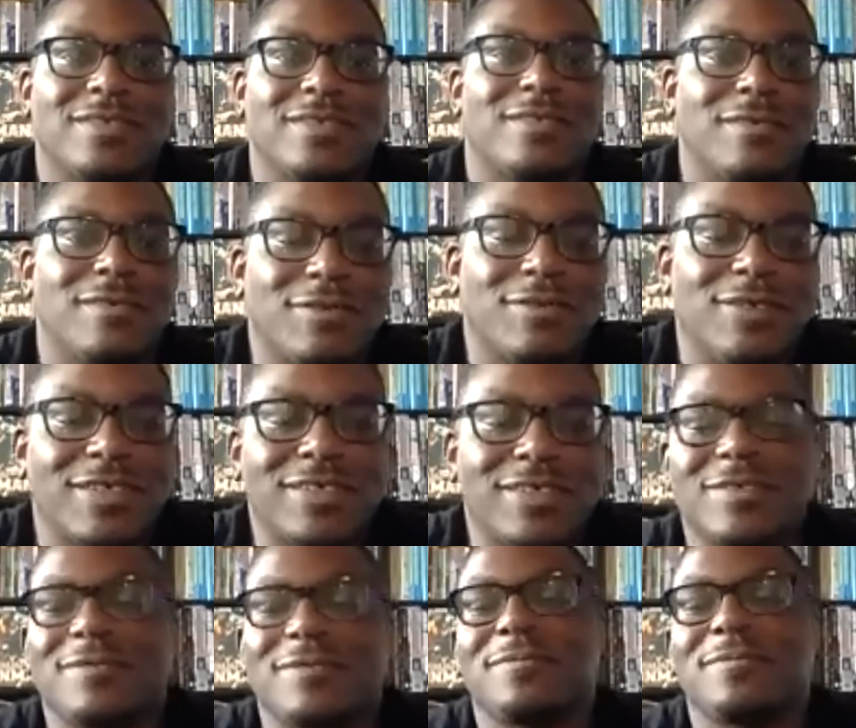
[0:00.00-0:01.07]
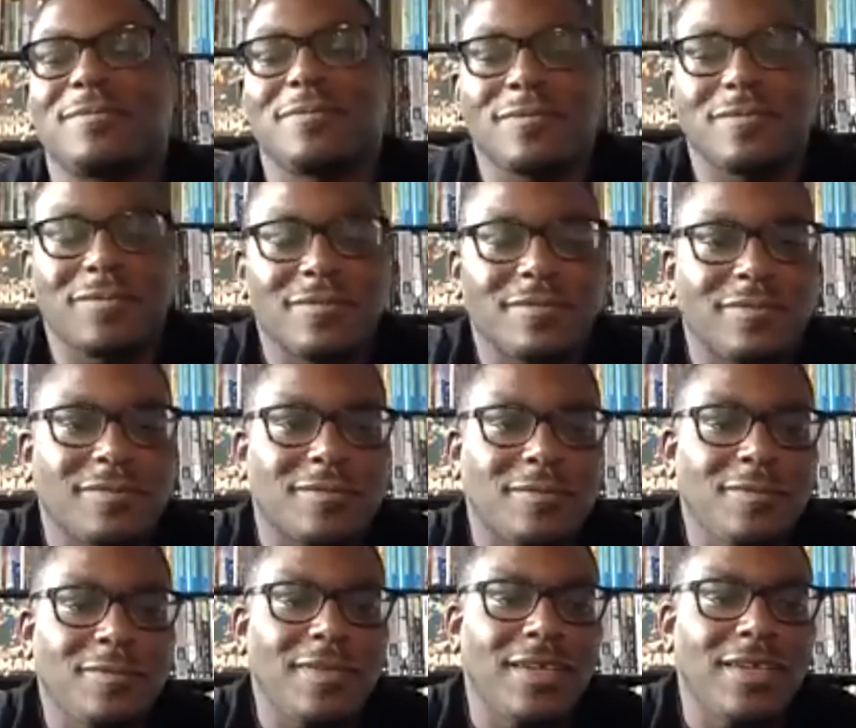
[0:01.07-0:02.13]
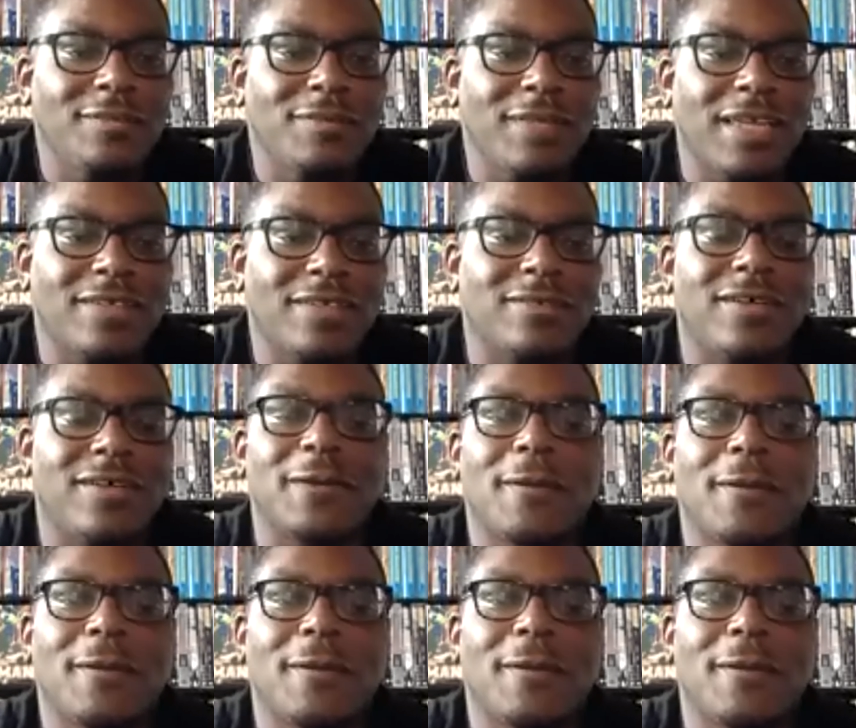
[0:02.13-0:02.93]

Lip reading: Of course. Thank you all.